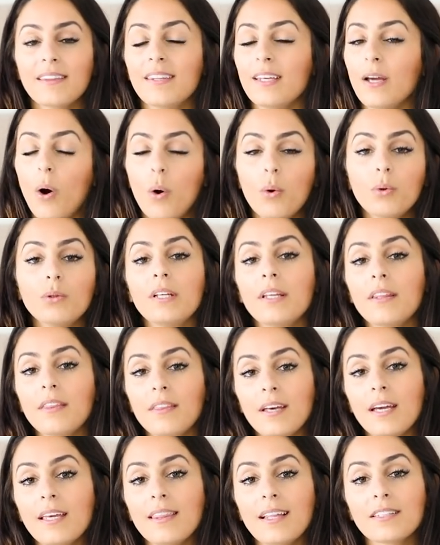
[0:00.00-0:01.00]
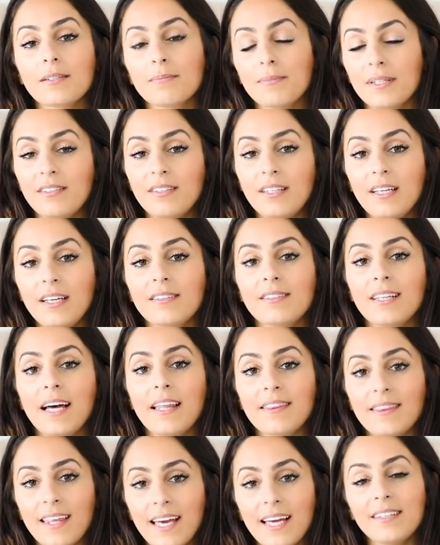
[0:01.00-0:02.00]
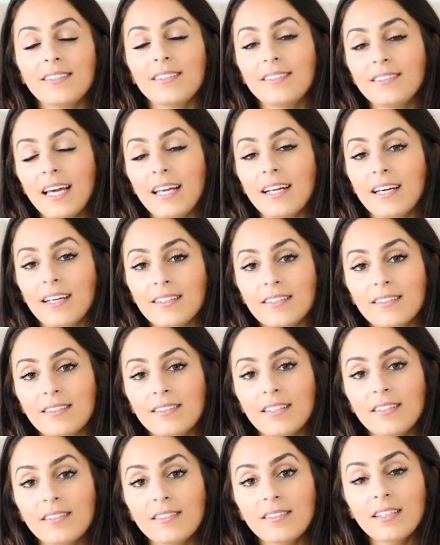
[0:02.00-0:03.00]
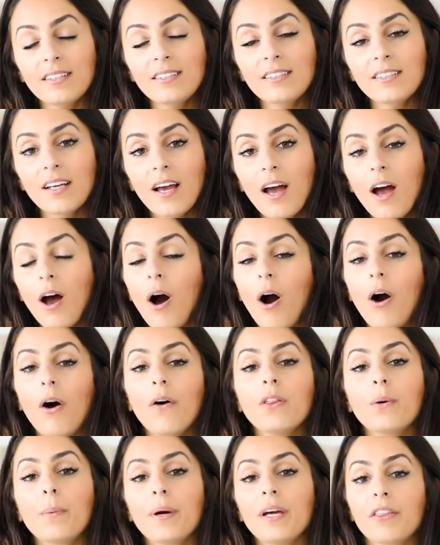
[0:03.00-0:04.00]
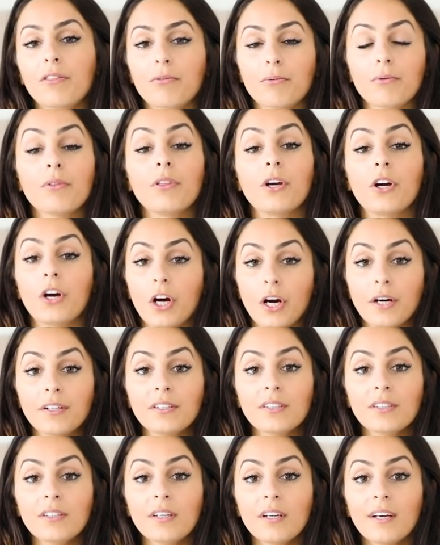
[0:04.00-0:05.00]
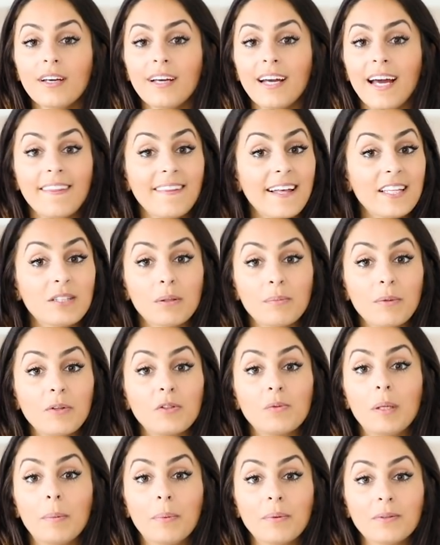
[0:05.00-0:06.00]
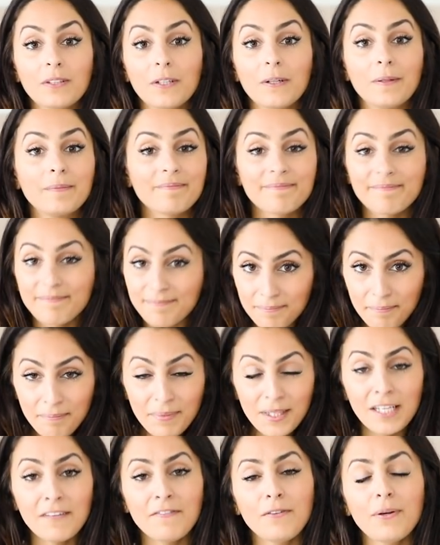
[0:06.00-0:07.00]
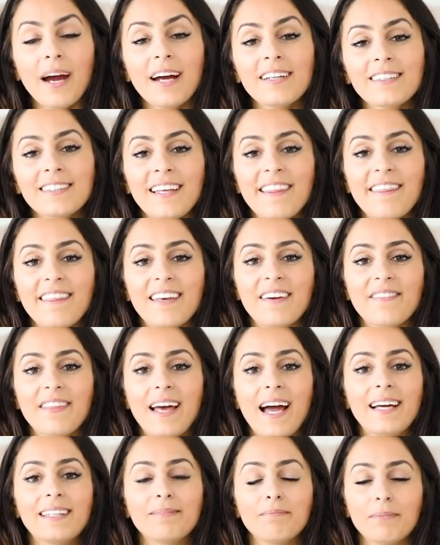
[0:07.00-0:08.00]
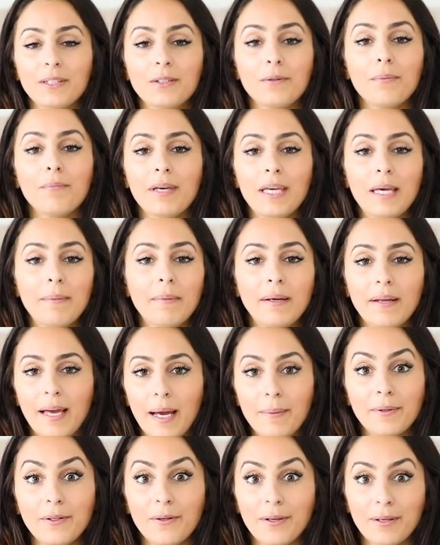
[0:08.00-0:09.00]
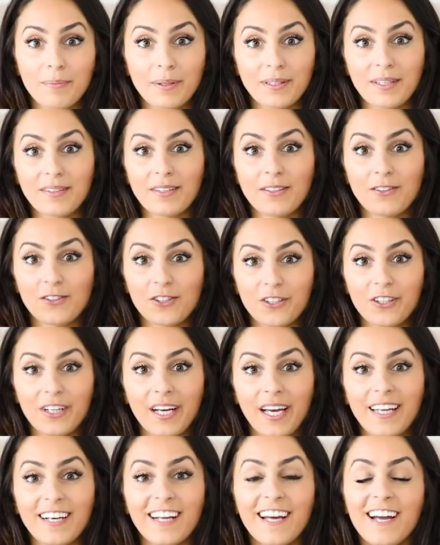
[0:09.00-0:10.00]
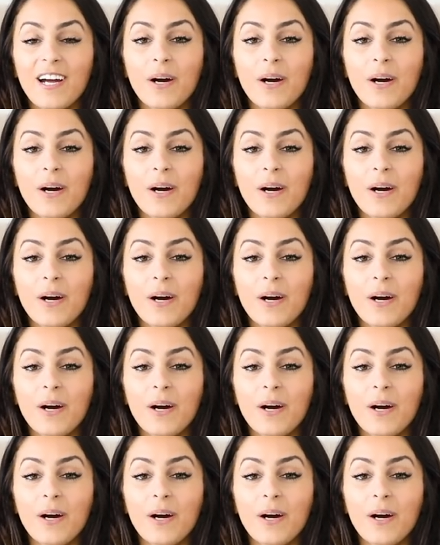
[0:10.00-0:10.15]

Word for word: The only thing that's missing is that they stayed consistent all the way through the hurt. And that's what most people do if you guys can think of that little meme, and Emma, you can put this on the screen,